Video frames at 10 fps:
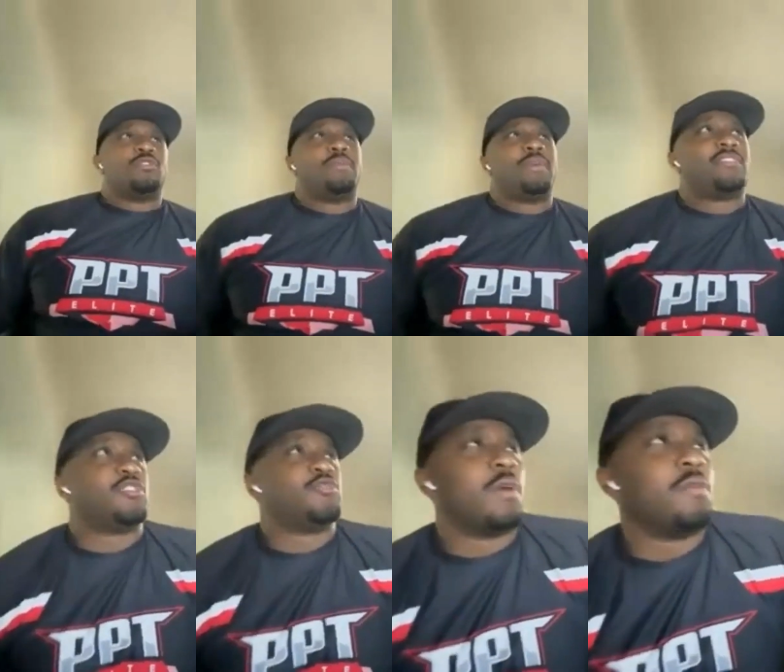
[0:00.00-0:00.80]
let me ask
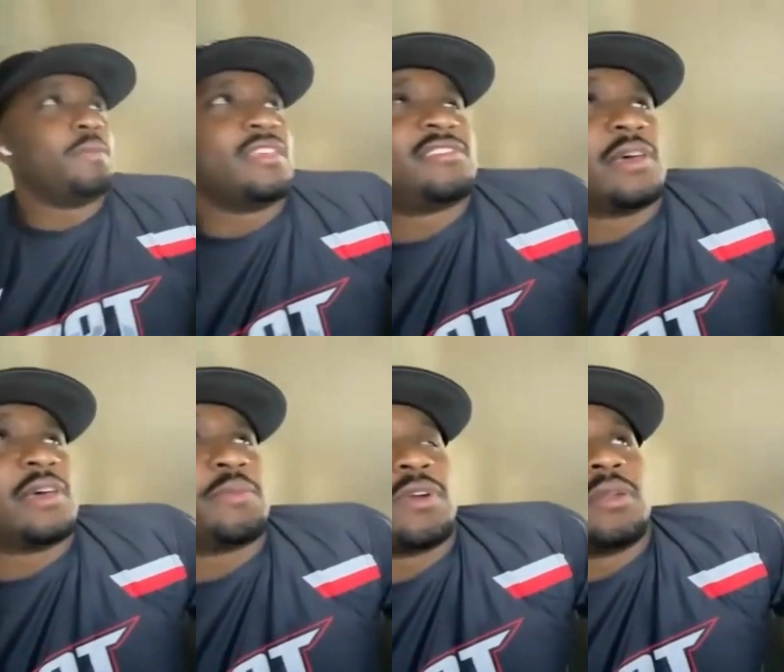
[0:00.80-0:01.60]
you this: what would be the
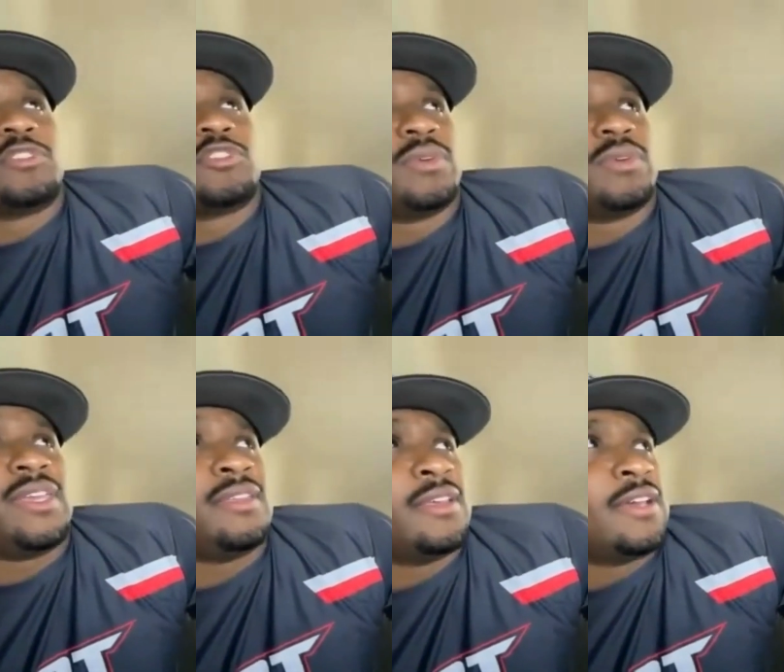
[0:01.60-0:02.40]
separator
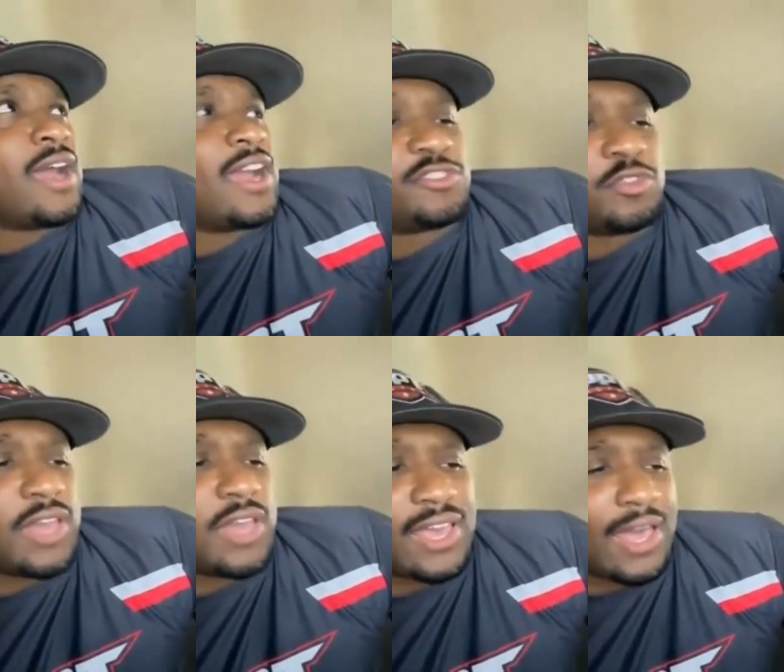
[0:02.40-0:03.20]
between? All right, so
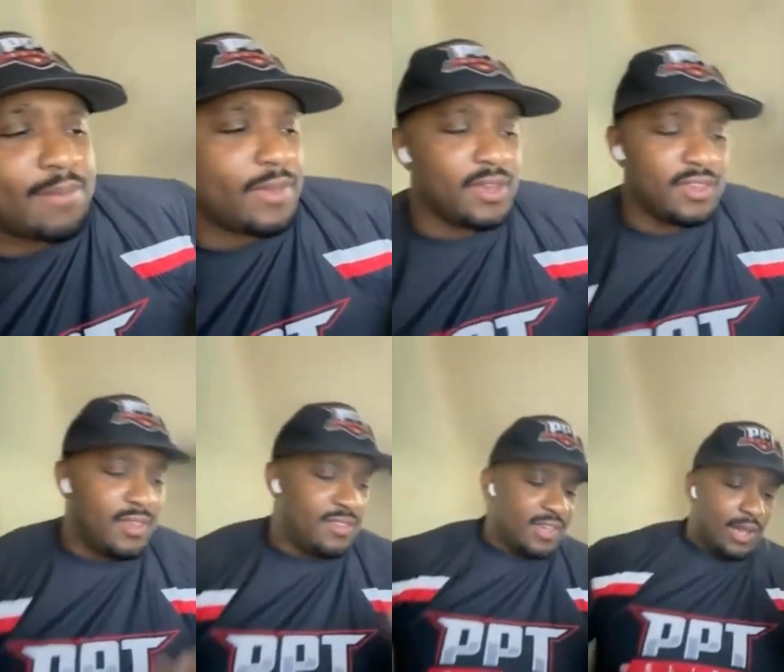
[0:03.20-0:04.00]
you got a guy, man.
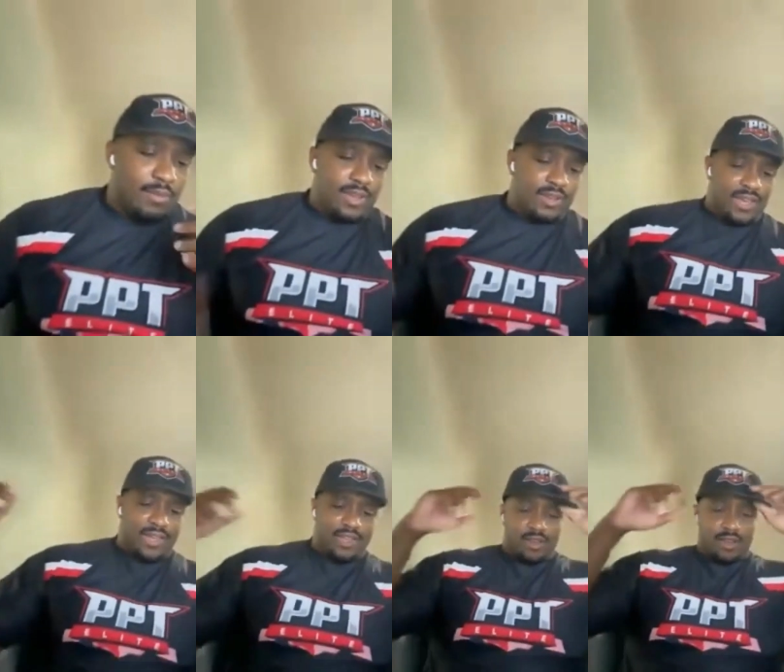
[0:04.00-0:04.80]
He's dominated in
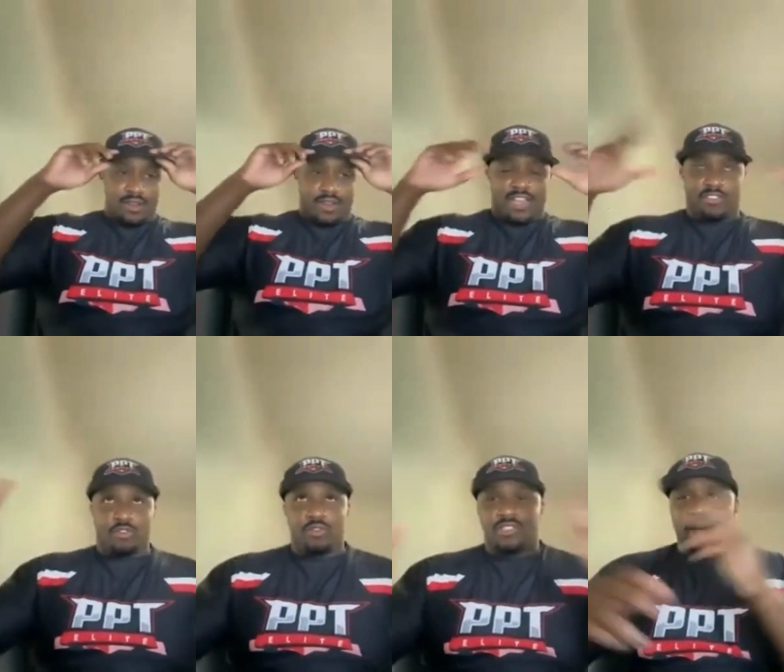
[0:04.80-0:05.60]
college or in high
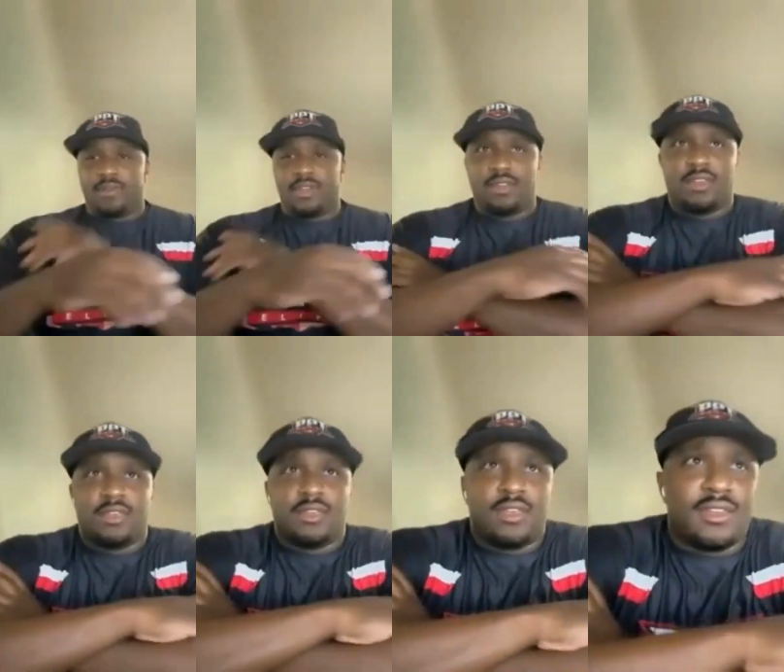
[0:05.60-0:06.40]
school. He's dominated
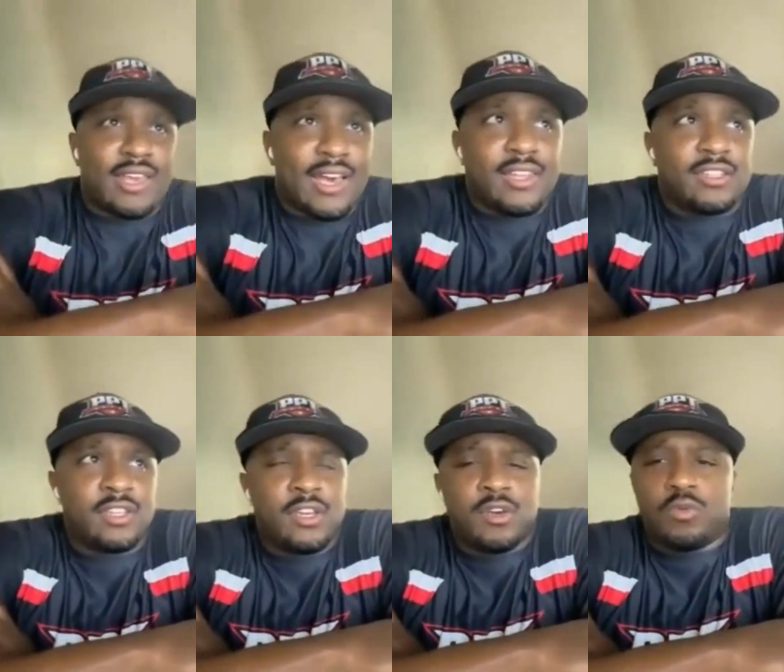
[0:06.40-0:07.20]
in college.
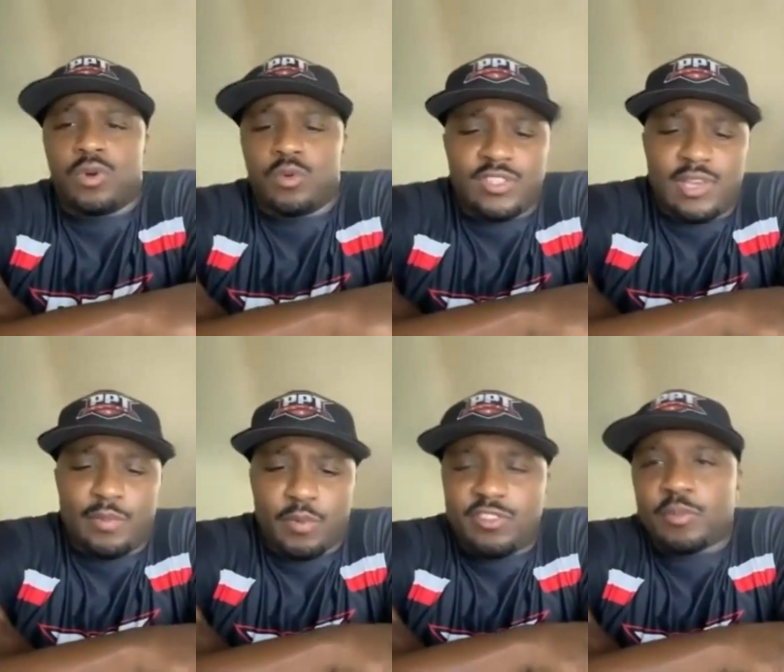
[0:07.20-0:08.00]
What
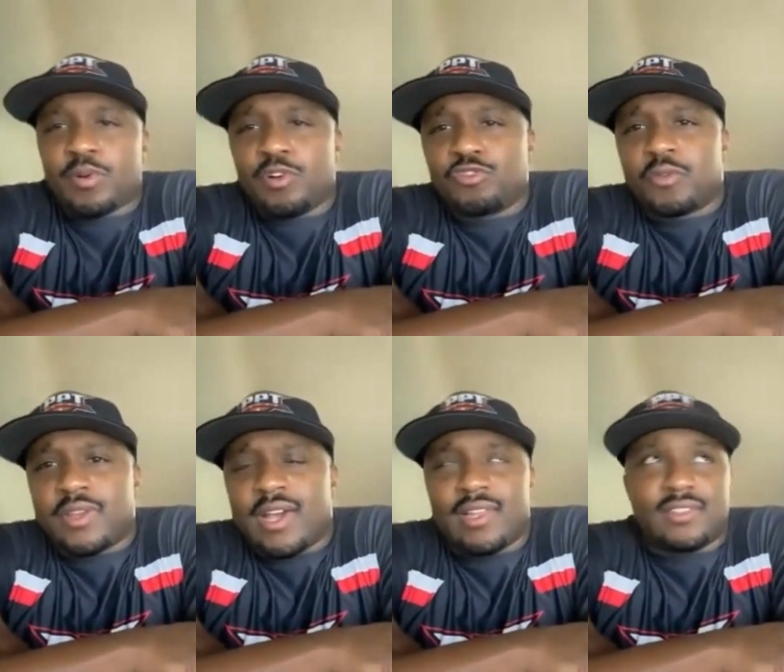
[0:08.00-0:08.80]
separates the pros from
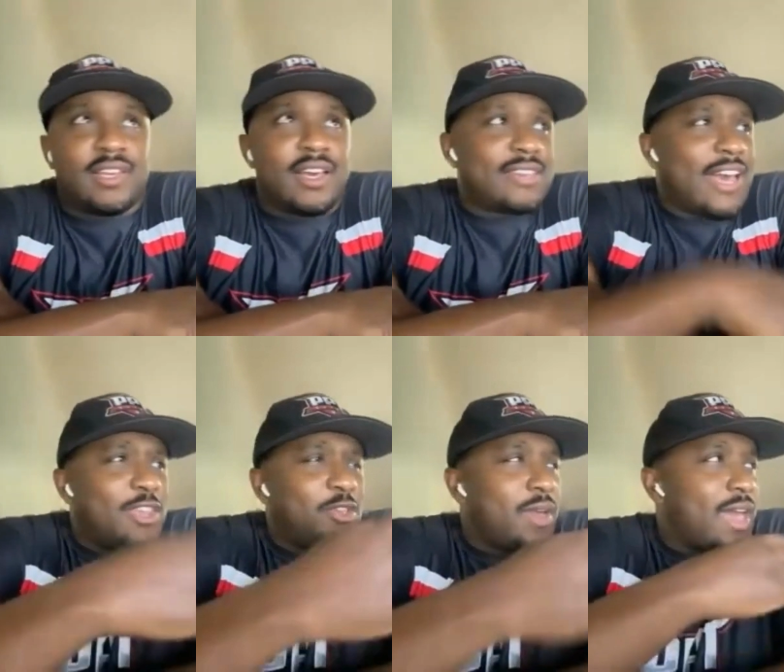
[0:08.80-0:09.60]
the college guys? How
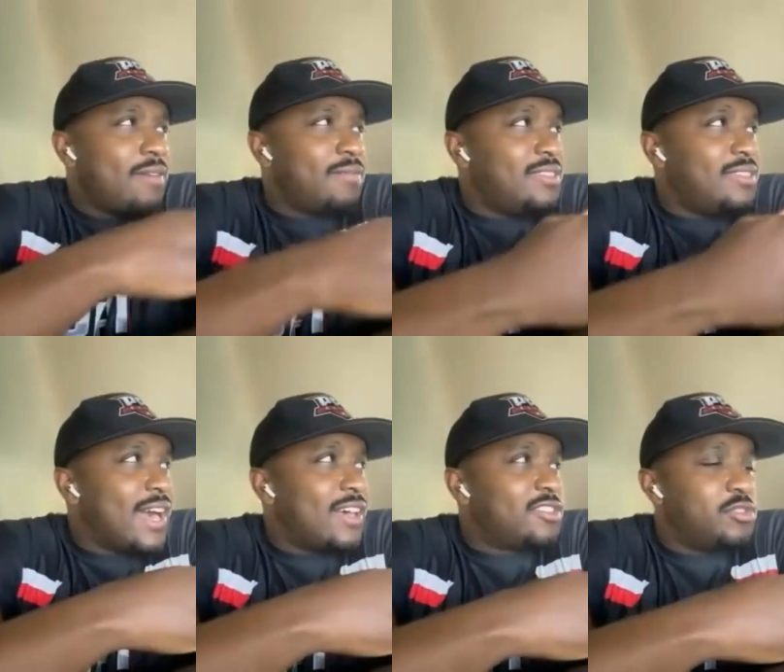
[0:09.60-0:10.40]
do you have these
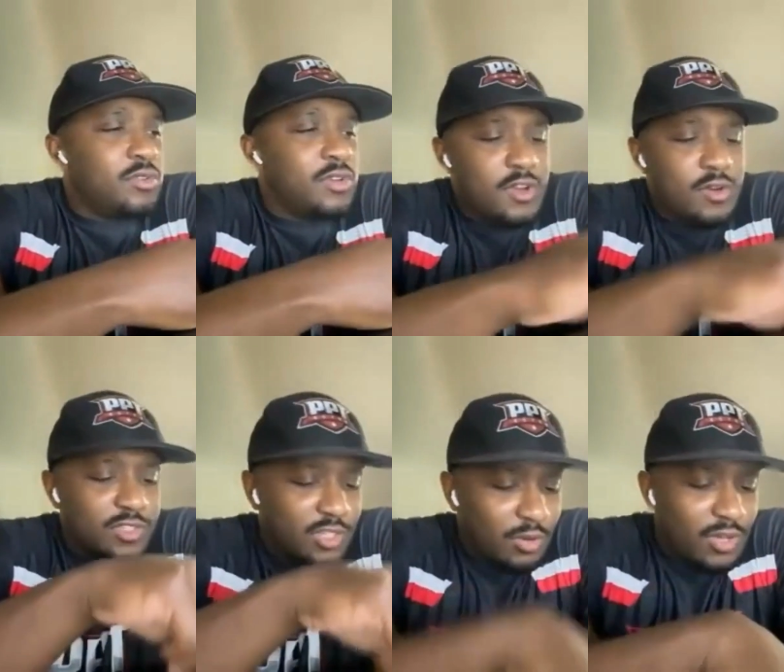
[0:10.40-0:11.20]
guys who
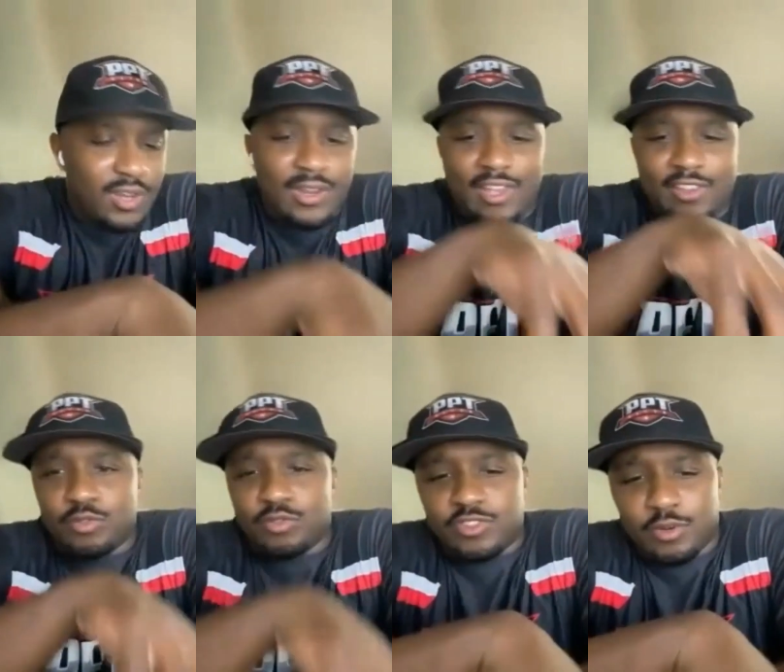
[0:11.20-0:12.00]
were so good in high
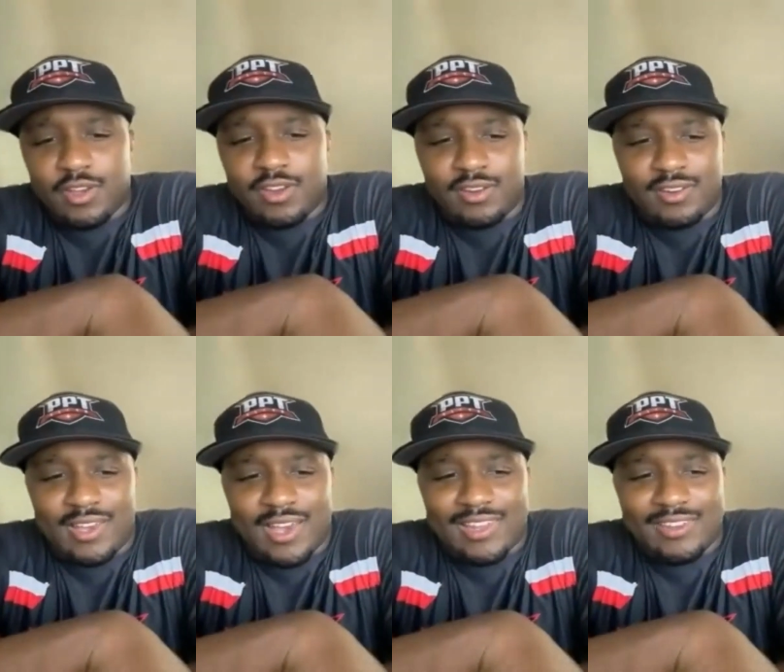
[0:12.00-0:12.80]
school, so good in
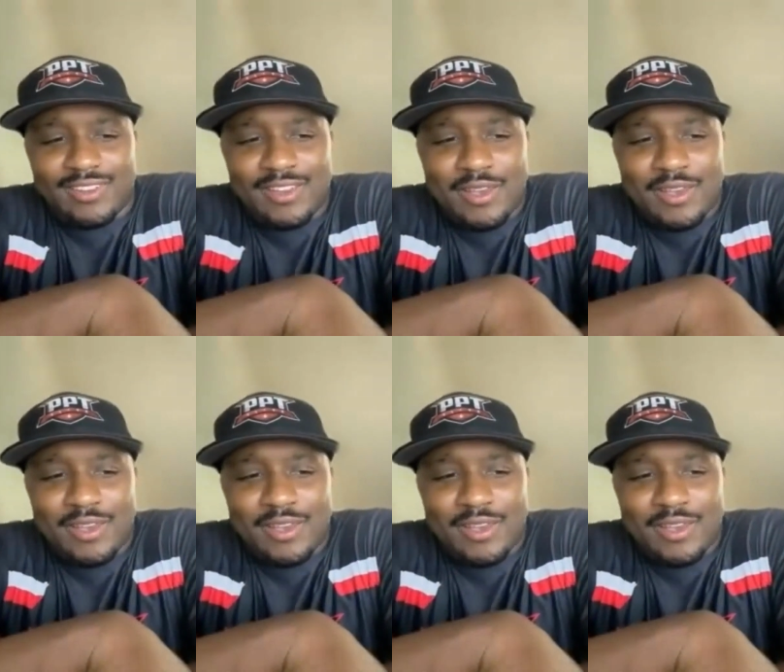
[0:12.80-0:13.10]
college,